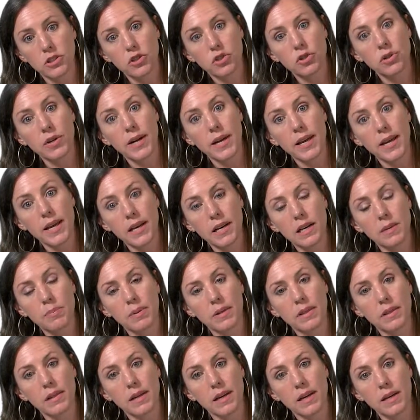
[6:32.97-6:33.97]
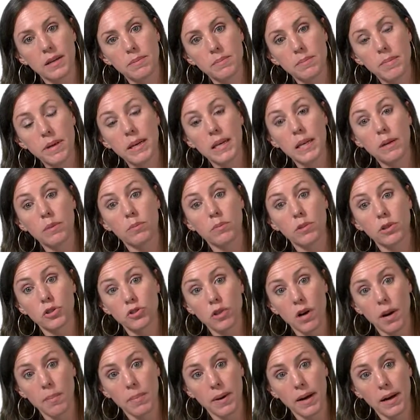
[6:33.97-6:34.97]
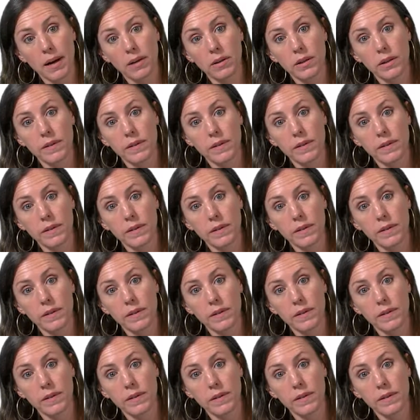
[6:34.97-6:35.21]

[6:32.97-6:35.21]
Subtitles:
trained, but then many would drop out.